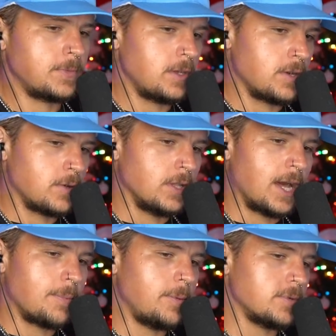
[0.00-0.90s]
there were a
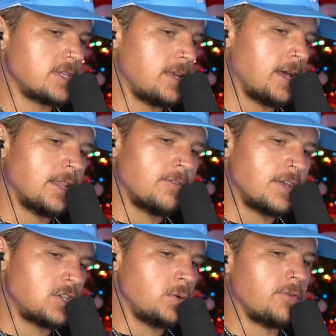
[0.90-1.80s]
lot of people saying, I love
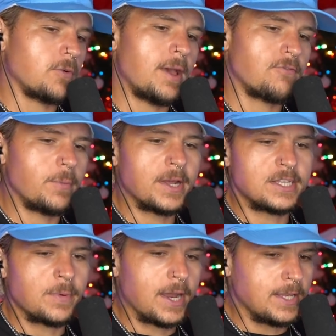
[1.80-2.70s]
that she went from
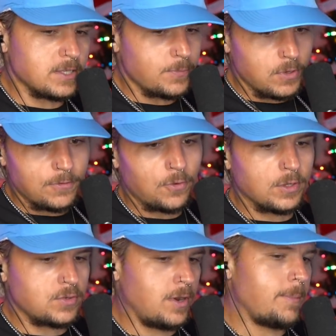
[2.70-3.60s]
everybody's body is beautiful
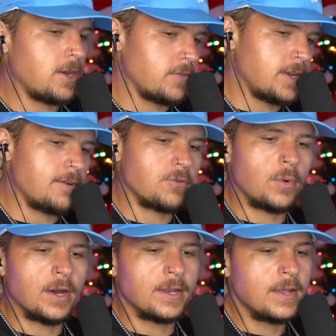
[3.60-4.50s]
to I'm better than
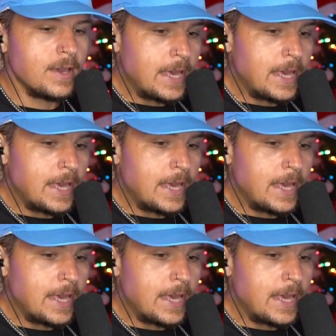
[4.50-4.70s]
everyone.